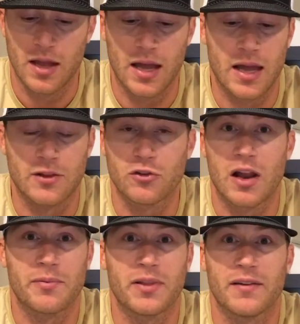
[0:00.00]
and try
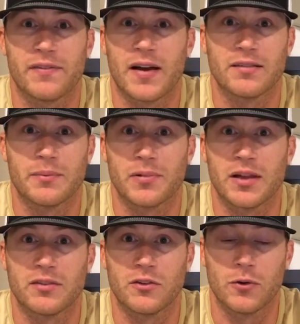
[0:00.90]
to find some
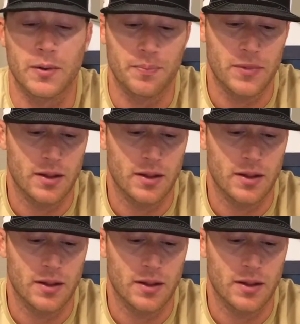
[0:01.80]
place to do it.